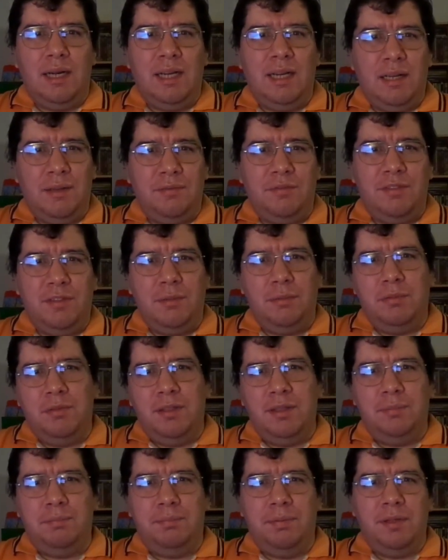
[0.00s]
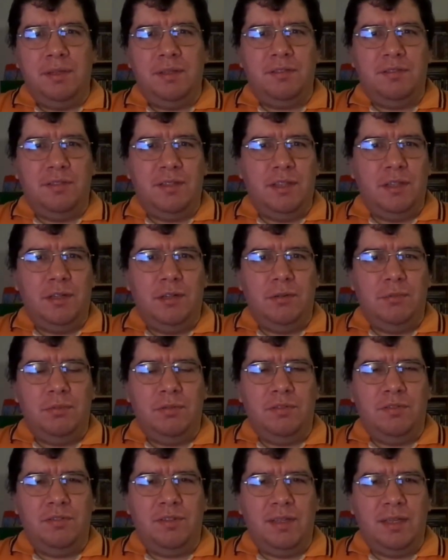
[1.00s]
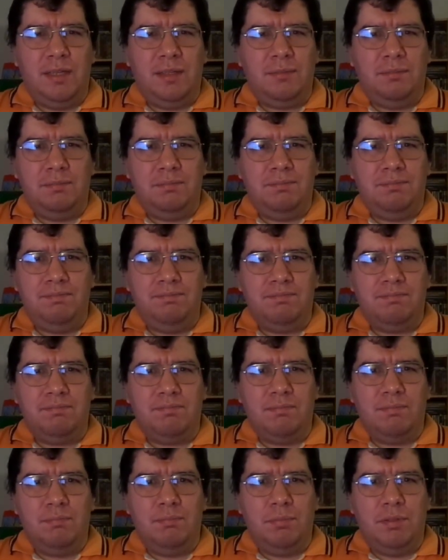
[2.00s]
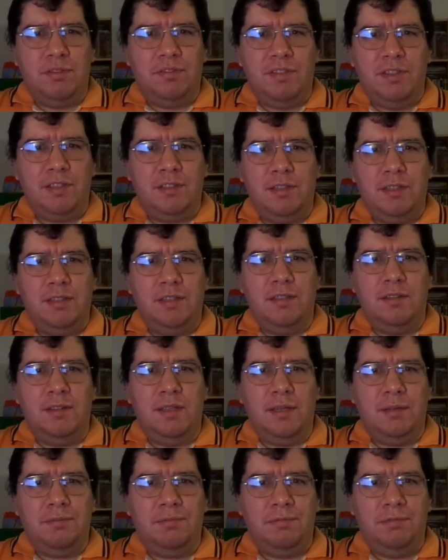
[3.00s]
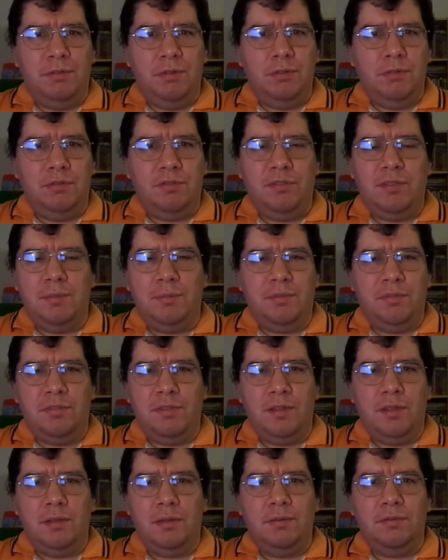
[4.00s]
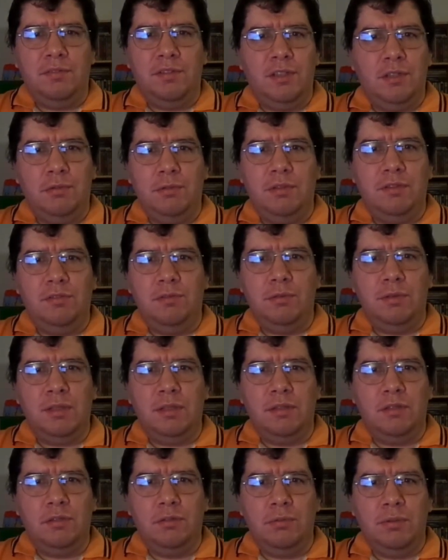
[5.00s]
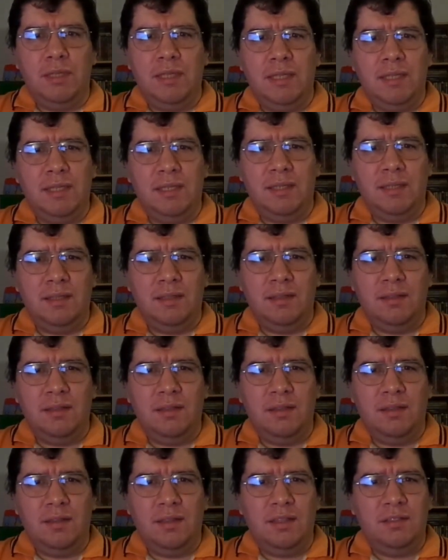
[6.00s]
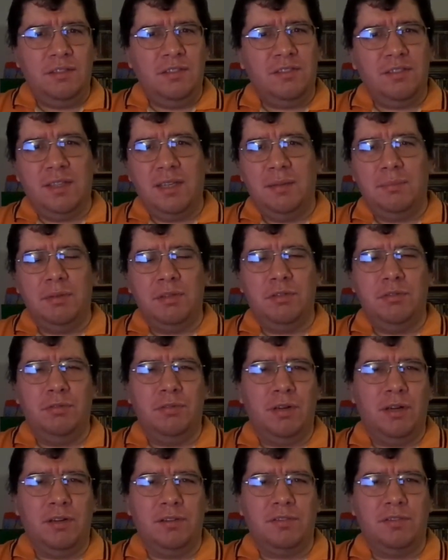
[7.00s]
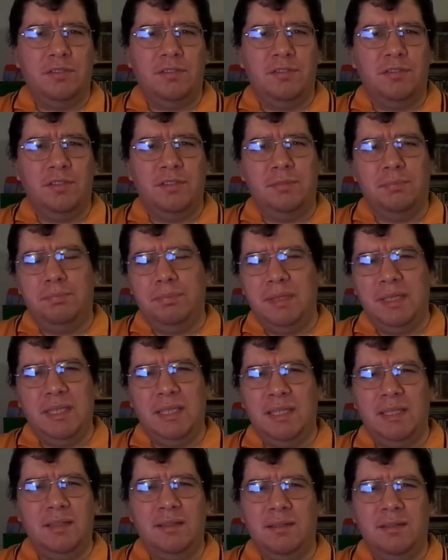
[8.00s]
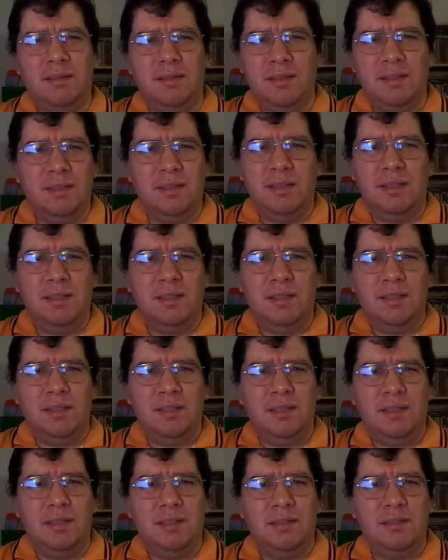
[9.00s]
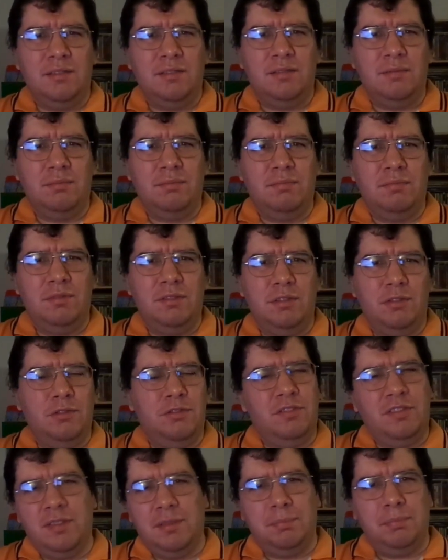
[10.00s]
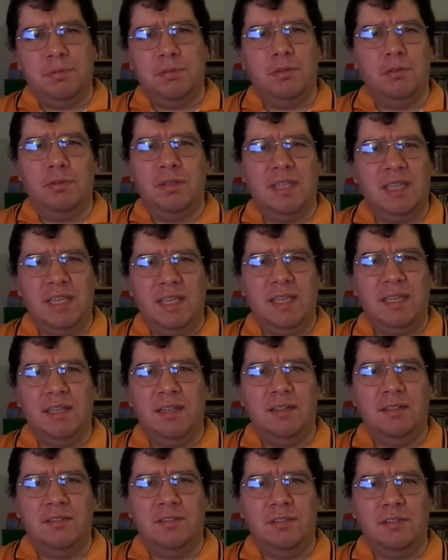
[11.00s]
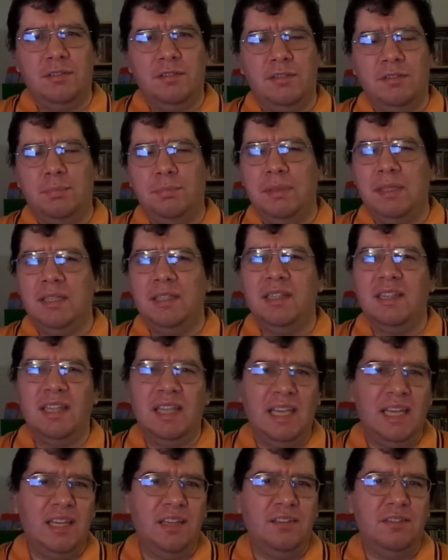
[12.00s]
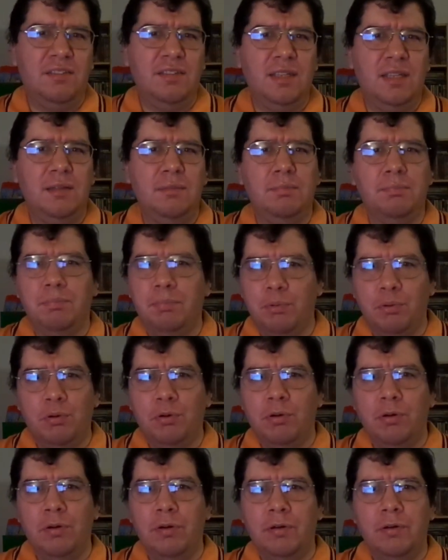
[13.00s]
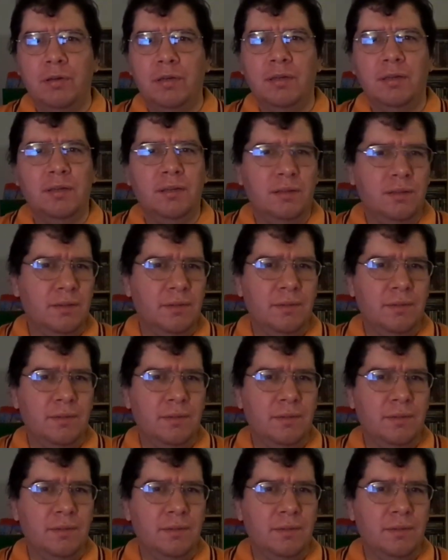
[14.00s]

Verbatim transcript: I have several nitpicks here. Was that particularly the nephews themselves, Huey, Dewey, and Louie, they just come across as just being, you know, your typical kids, you know, just being lazy, bored,